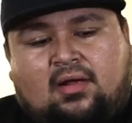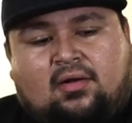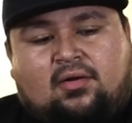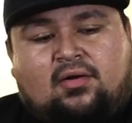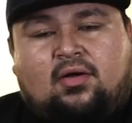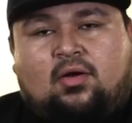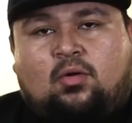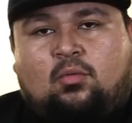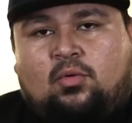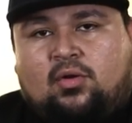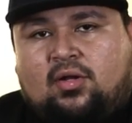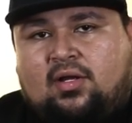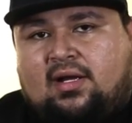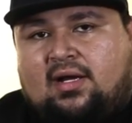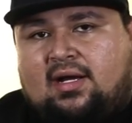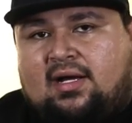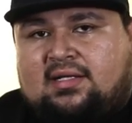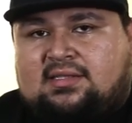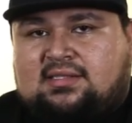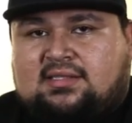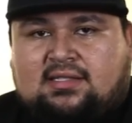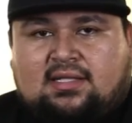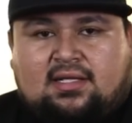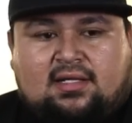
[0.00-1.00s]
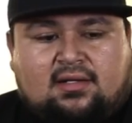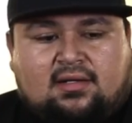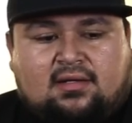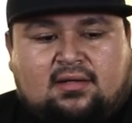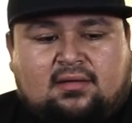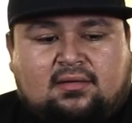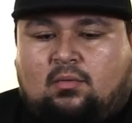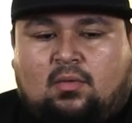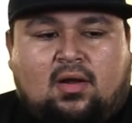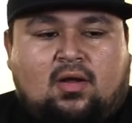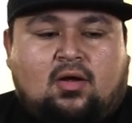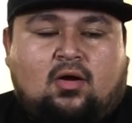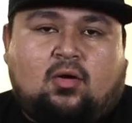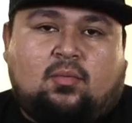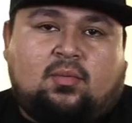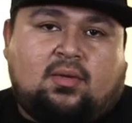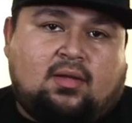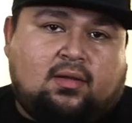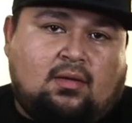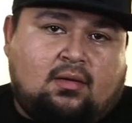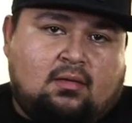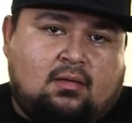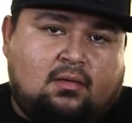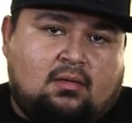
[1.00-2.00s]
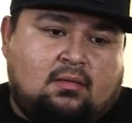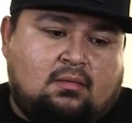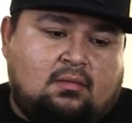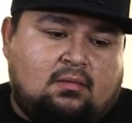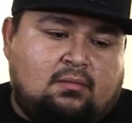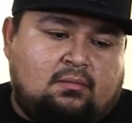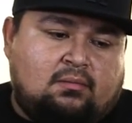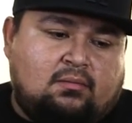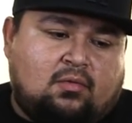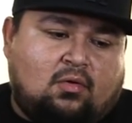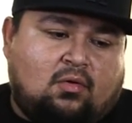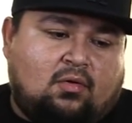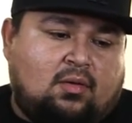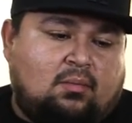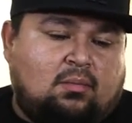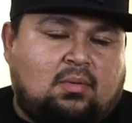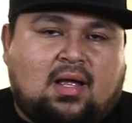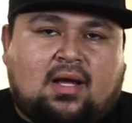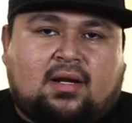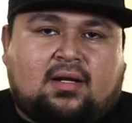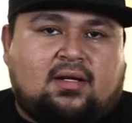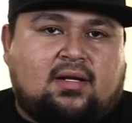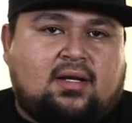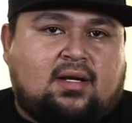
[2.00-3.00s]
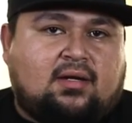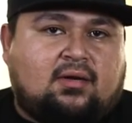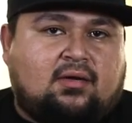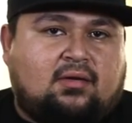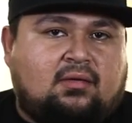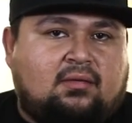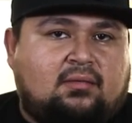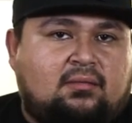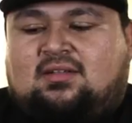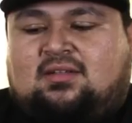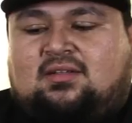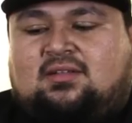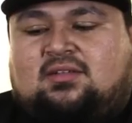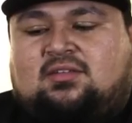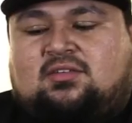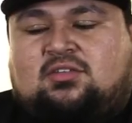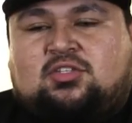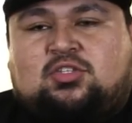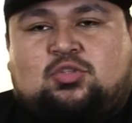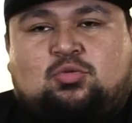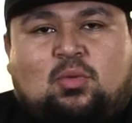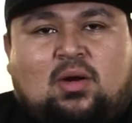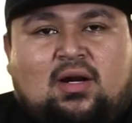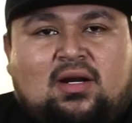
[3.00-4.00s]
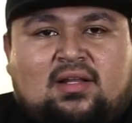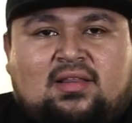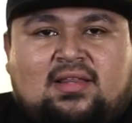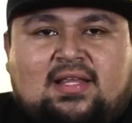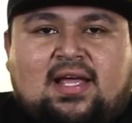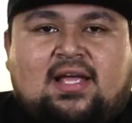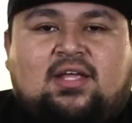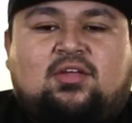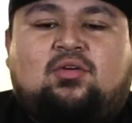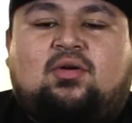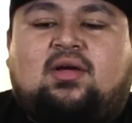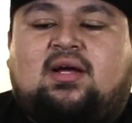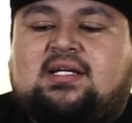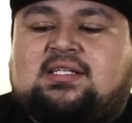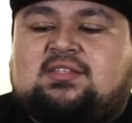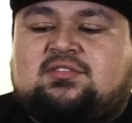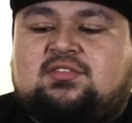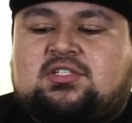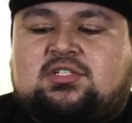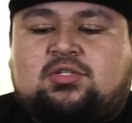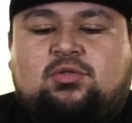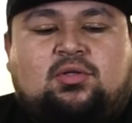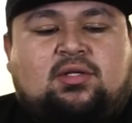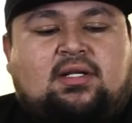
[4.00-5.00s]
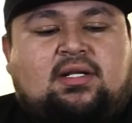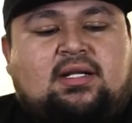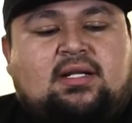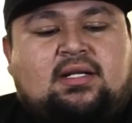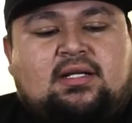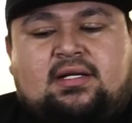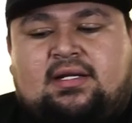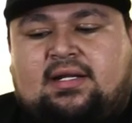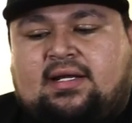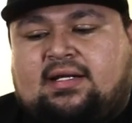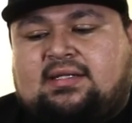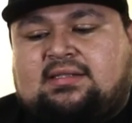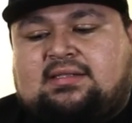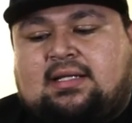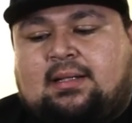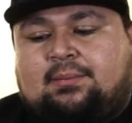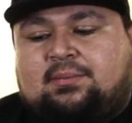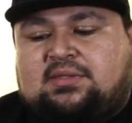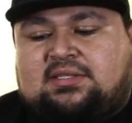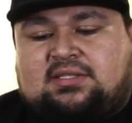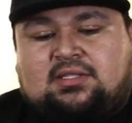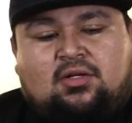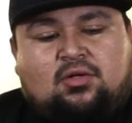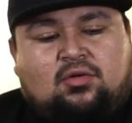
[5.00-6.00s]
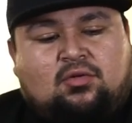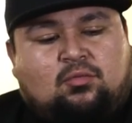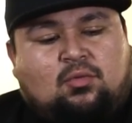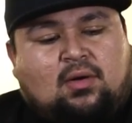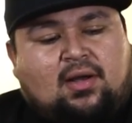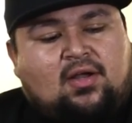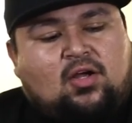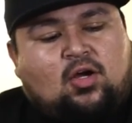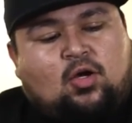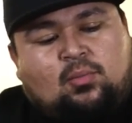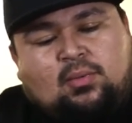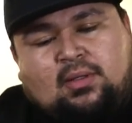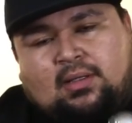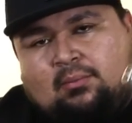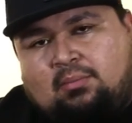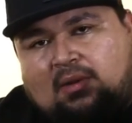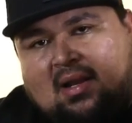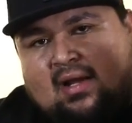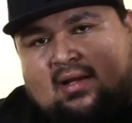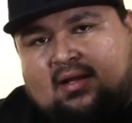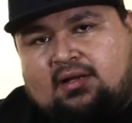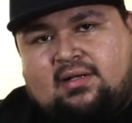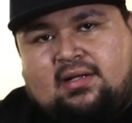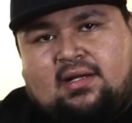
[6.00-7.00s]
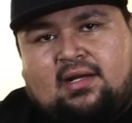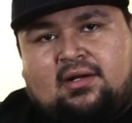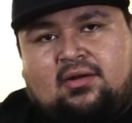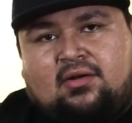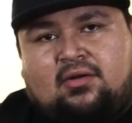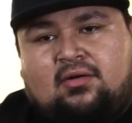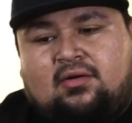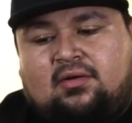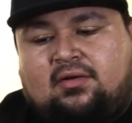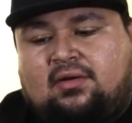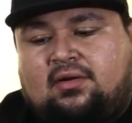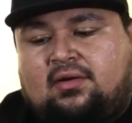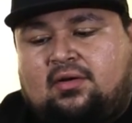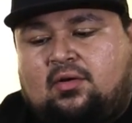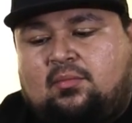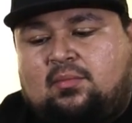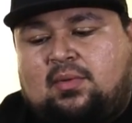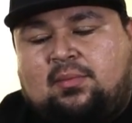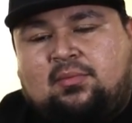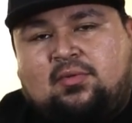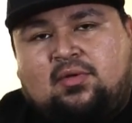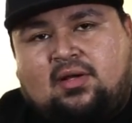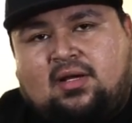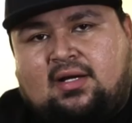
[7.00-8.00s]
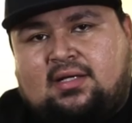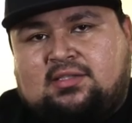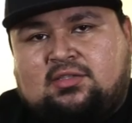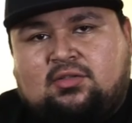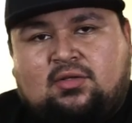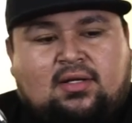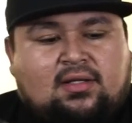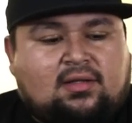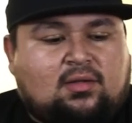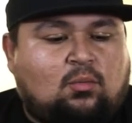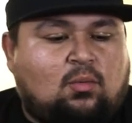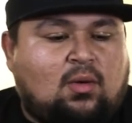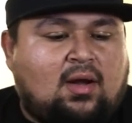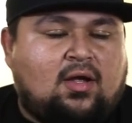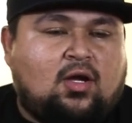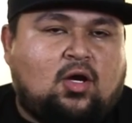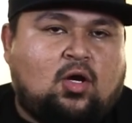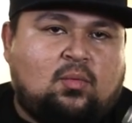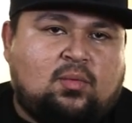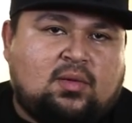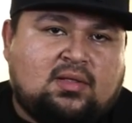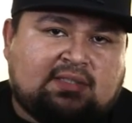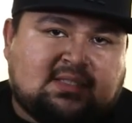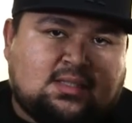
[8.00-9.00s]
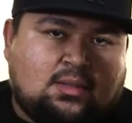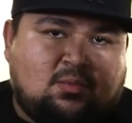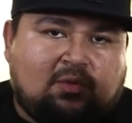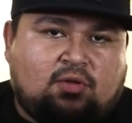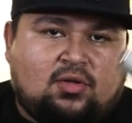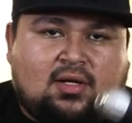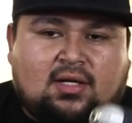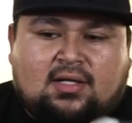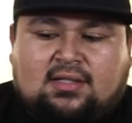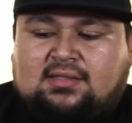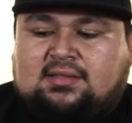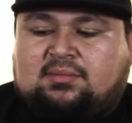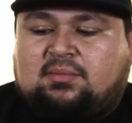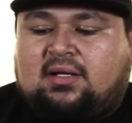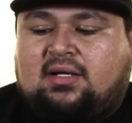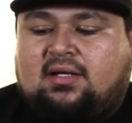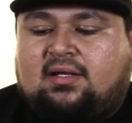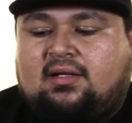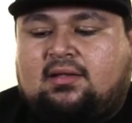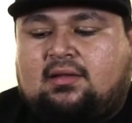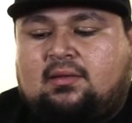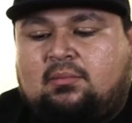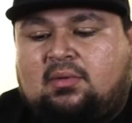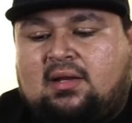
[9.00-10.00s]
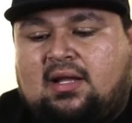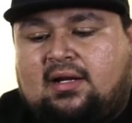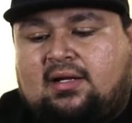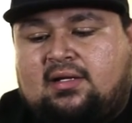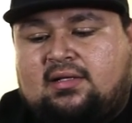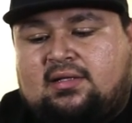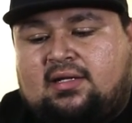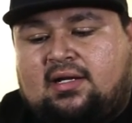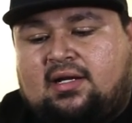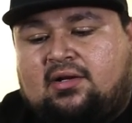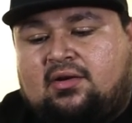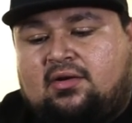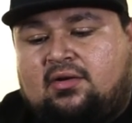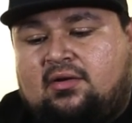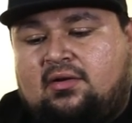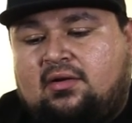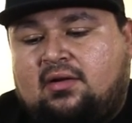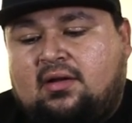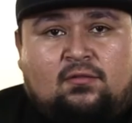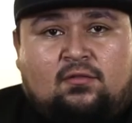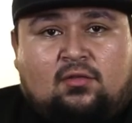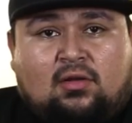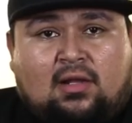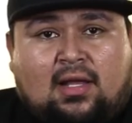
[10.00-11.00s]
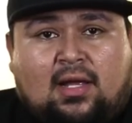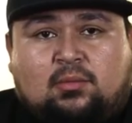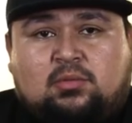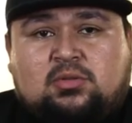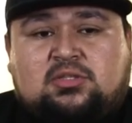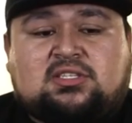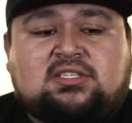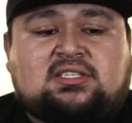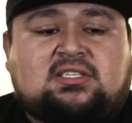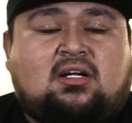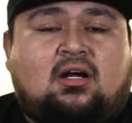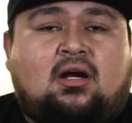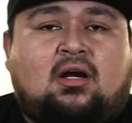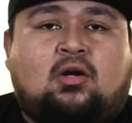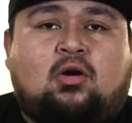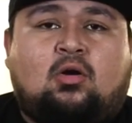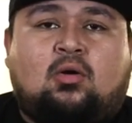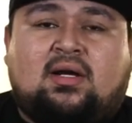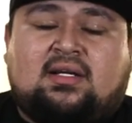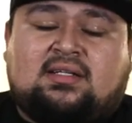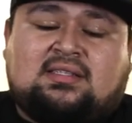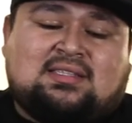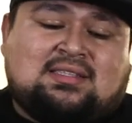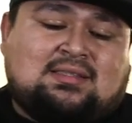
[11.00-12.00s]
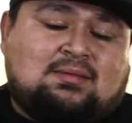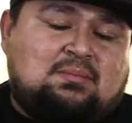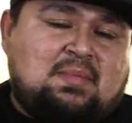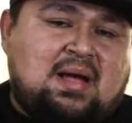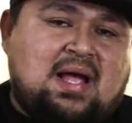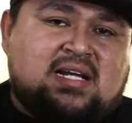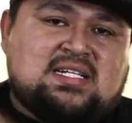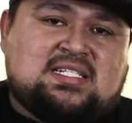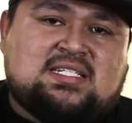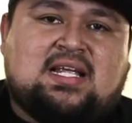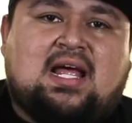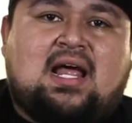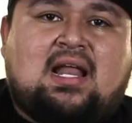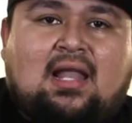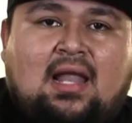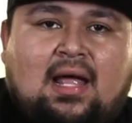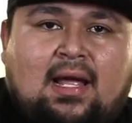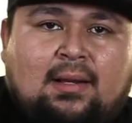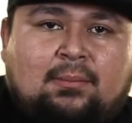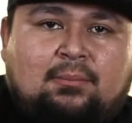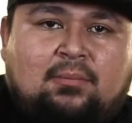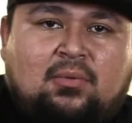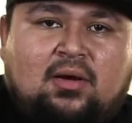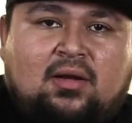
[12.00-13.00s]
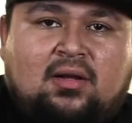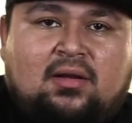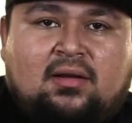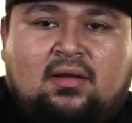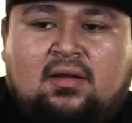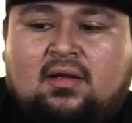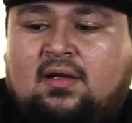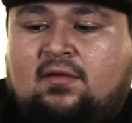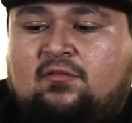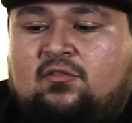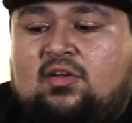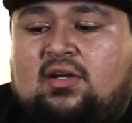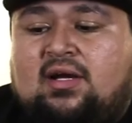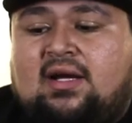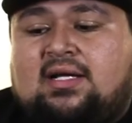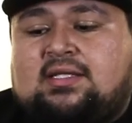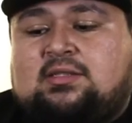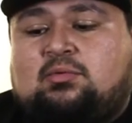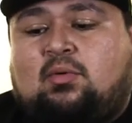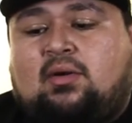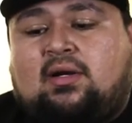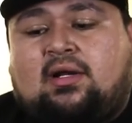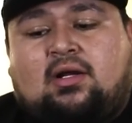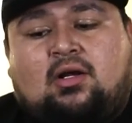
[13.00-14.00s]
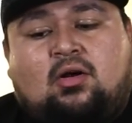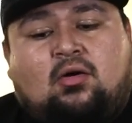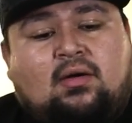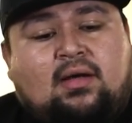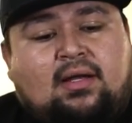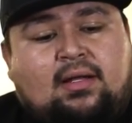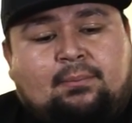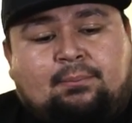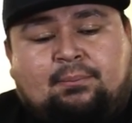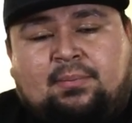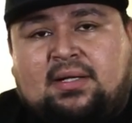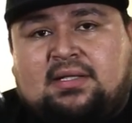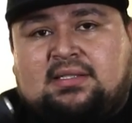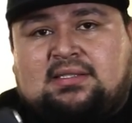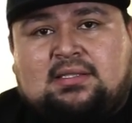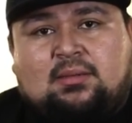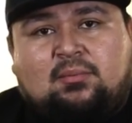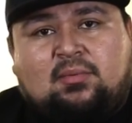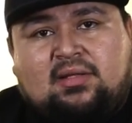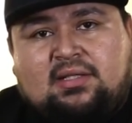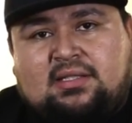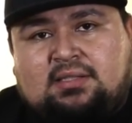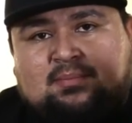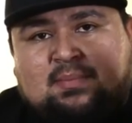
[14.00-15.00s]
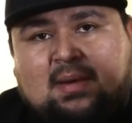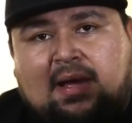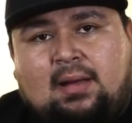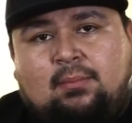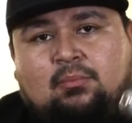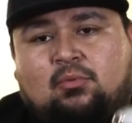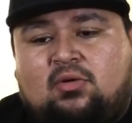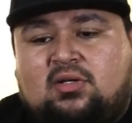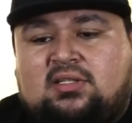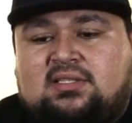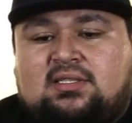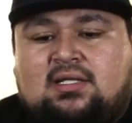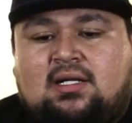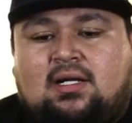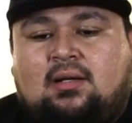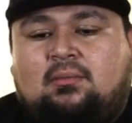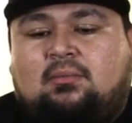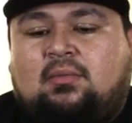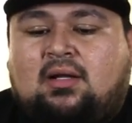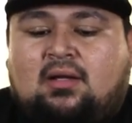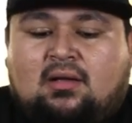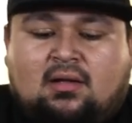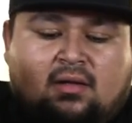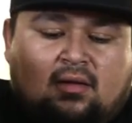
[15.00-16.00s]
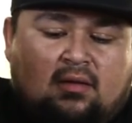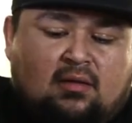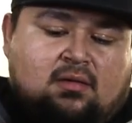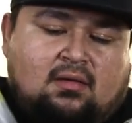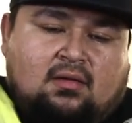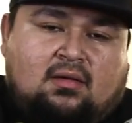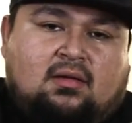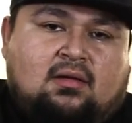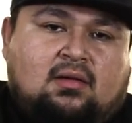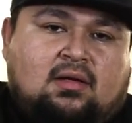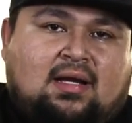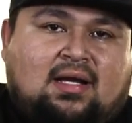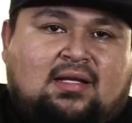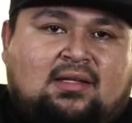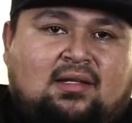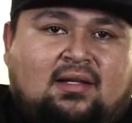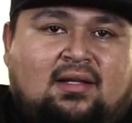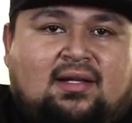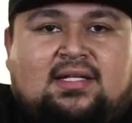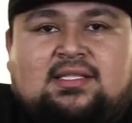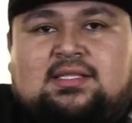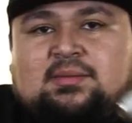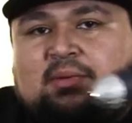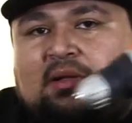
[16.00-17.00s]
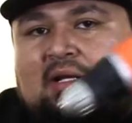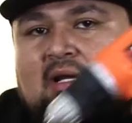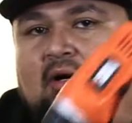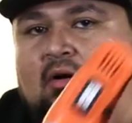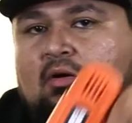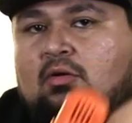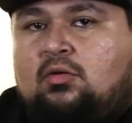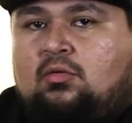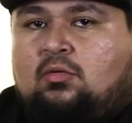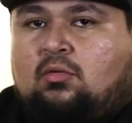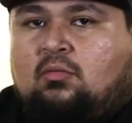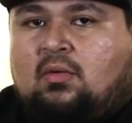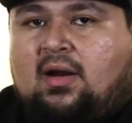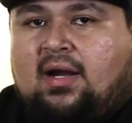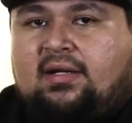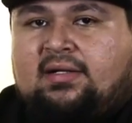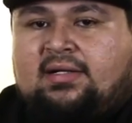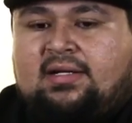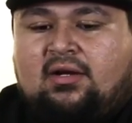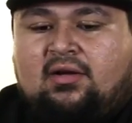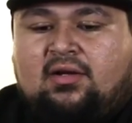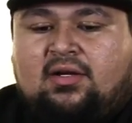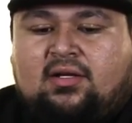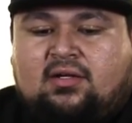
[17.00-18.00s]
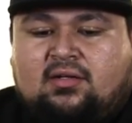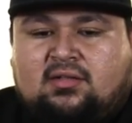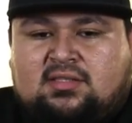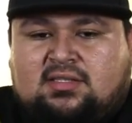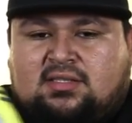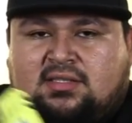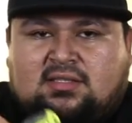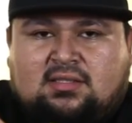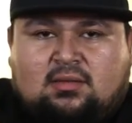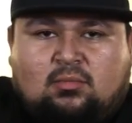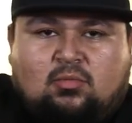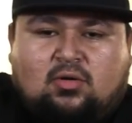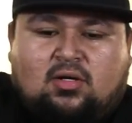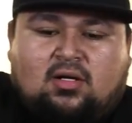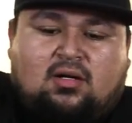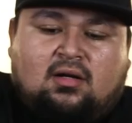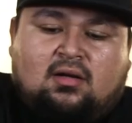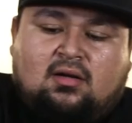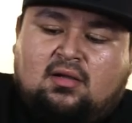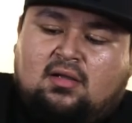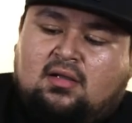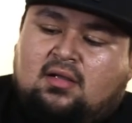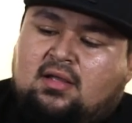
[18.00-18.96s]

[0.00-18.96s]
I don't know, what do you guys think? Ryobi or the Black and Decker? So just wanna thank you guys for tuning in today's episode. Ryobi, Black and Decker, you know, maybe you guys will get the Ryobi. Some of you guys might get the Black and Decker. If you like what you saw, go ahead and smash that like button. If you guys wanna go ahead and pick some of these bad boys up, got the links below, right down here somewhere.